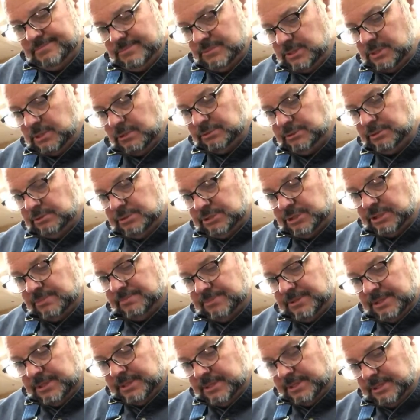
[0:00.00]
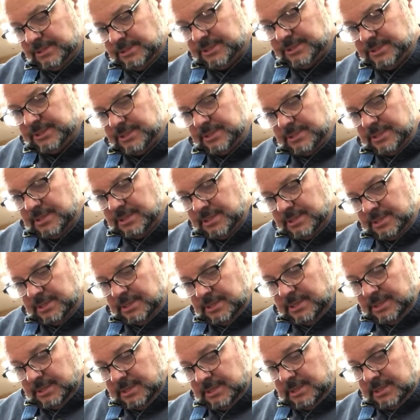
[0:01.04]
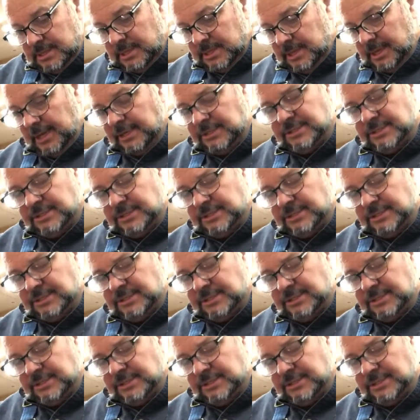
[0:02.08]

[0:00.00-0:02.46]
go do something else. I